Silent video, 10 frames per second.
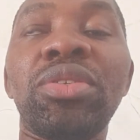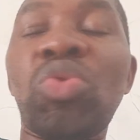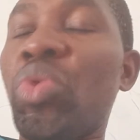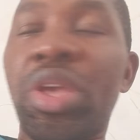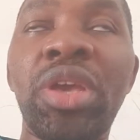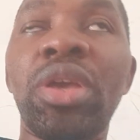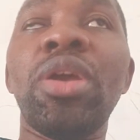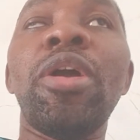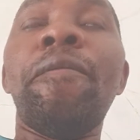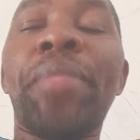Okay,
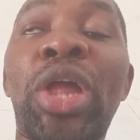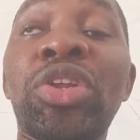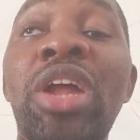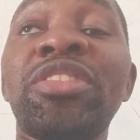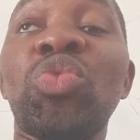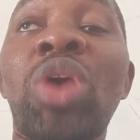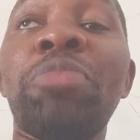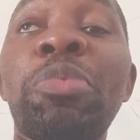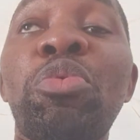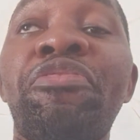another reason why
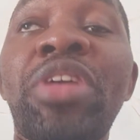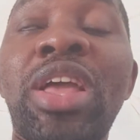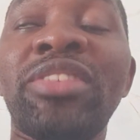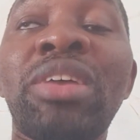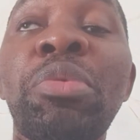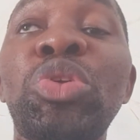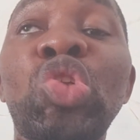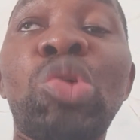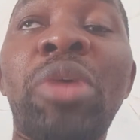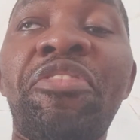people fail exam, maybe the
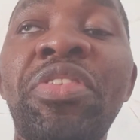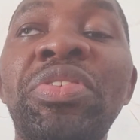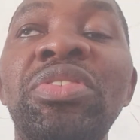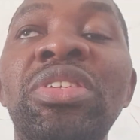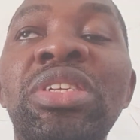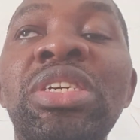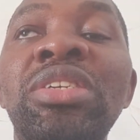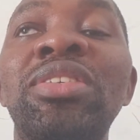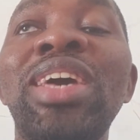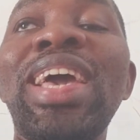number 3 reason,
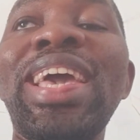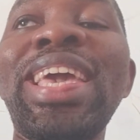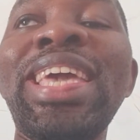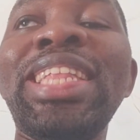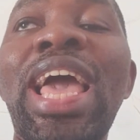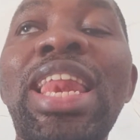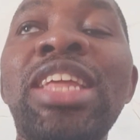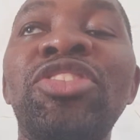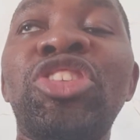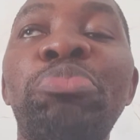is
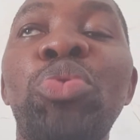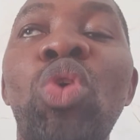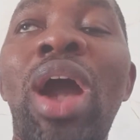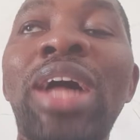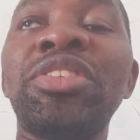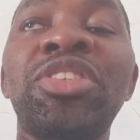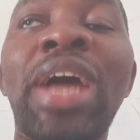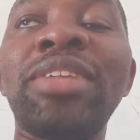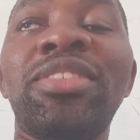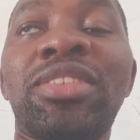ineligible
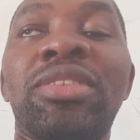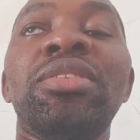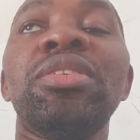handwriting,